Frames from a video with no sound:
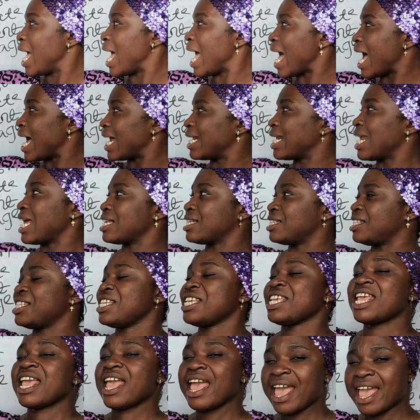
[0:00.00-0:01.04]
and as the
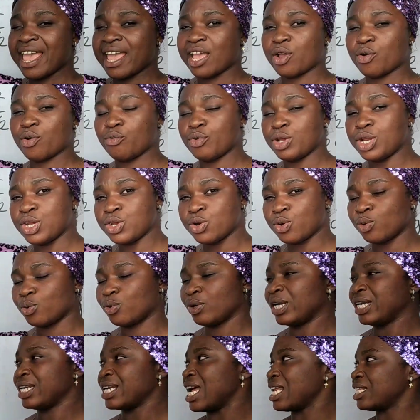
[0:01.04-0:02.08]
A we know.
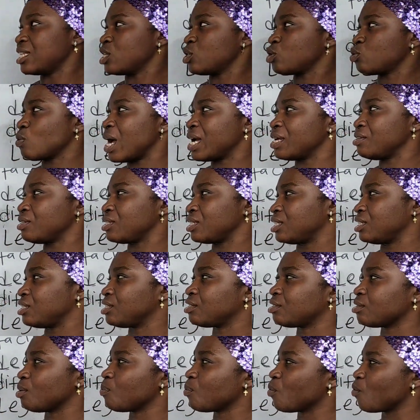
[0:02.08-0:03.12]
That is why you see
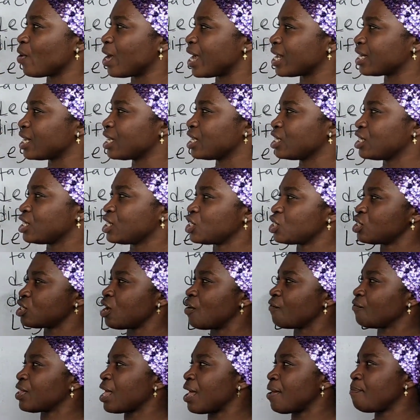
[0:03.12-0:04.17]
some words, instead
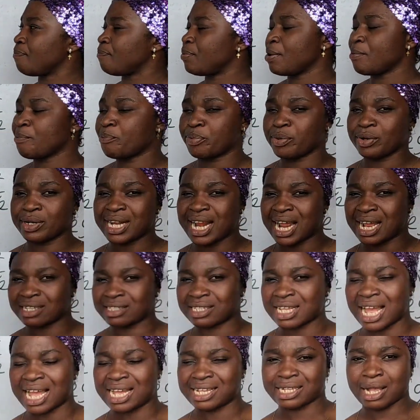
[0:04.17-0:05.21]
of them being
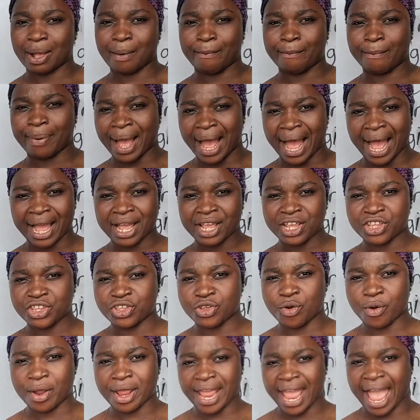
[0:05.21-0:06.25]
pronounced as ba,
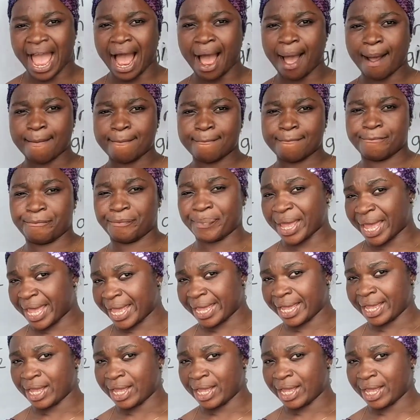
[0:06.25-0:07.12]
you hear be.